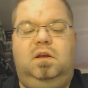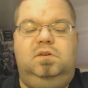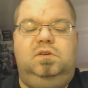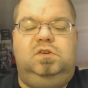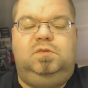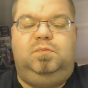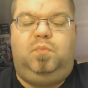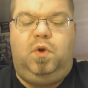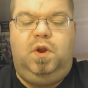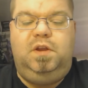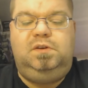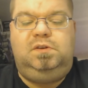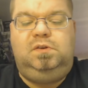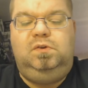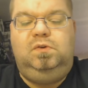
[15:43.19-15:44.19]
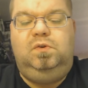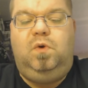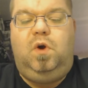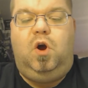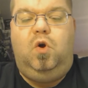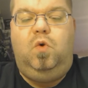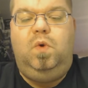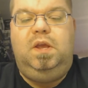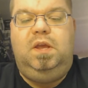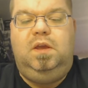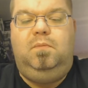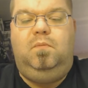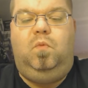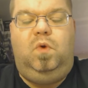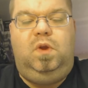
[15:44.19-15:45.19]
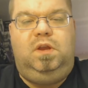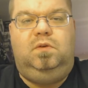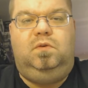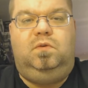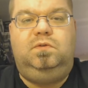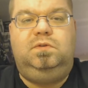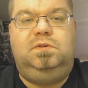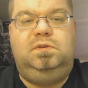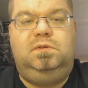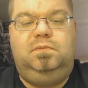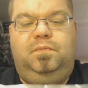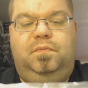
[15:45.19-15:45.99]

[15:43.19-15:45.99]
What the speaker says: Sprint to OEM wheels.